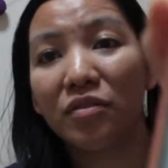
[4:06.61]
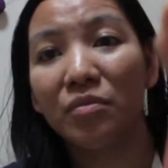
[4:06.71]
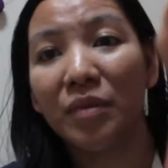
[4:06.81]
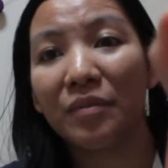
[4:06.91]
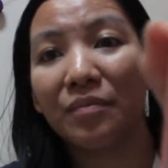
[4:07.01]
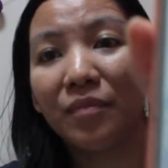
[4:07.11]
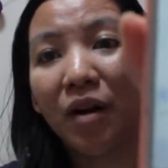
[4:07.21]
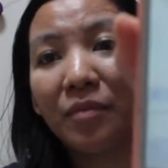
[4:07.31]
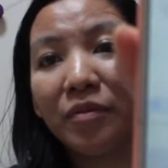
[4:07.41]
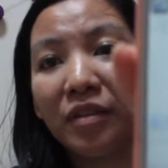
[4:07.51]
zoom in
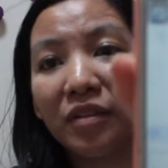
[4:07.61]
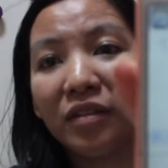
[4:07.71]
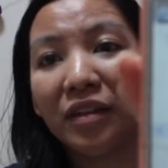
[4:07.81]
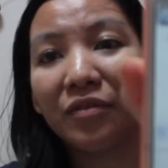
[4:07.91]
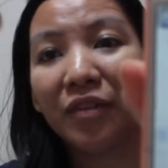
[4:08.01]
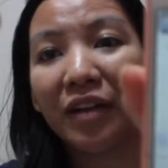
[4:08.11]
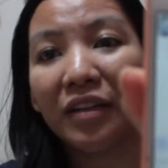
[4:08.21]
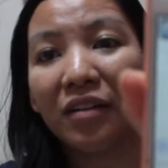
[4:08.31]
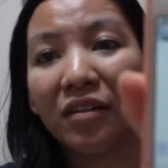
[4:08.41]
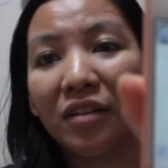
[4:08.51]
option. You can write
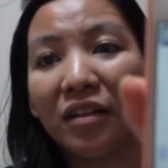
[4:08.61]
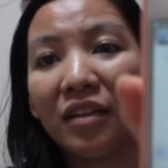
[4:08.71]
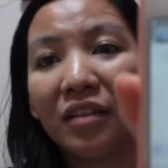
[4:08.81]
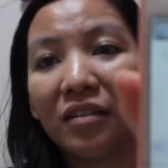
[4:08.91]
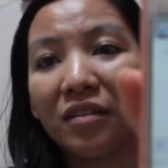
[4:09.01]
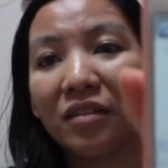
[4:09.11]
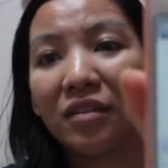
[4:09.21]
it on here.